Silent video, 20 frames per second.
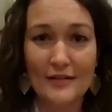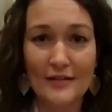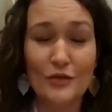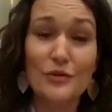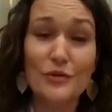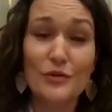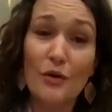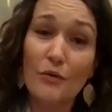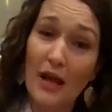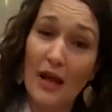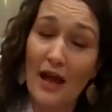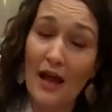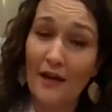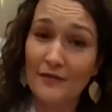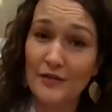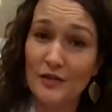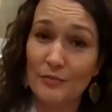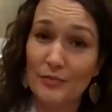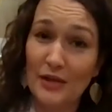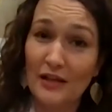You don't have
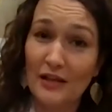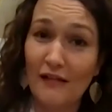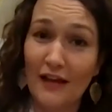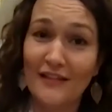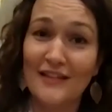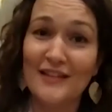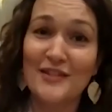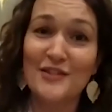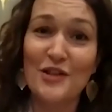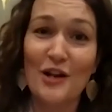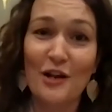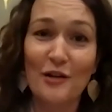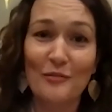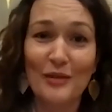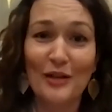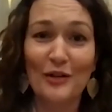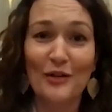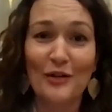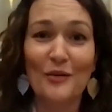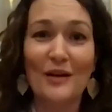to be like this
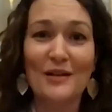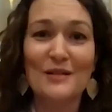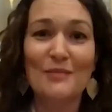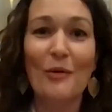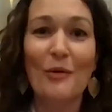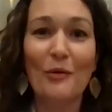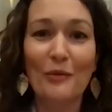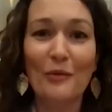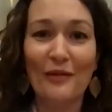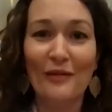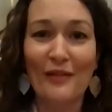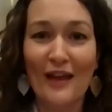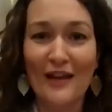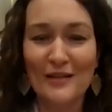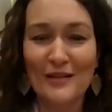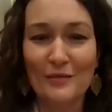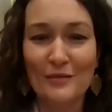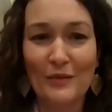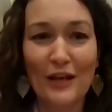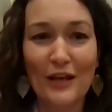gentleman who I spoke with
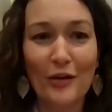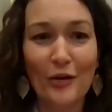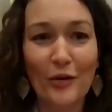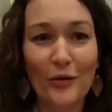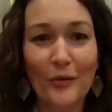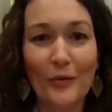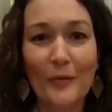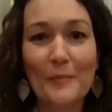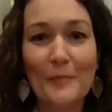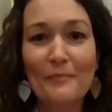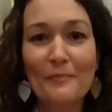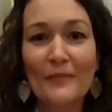last week who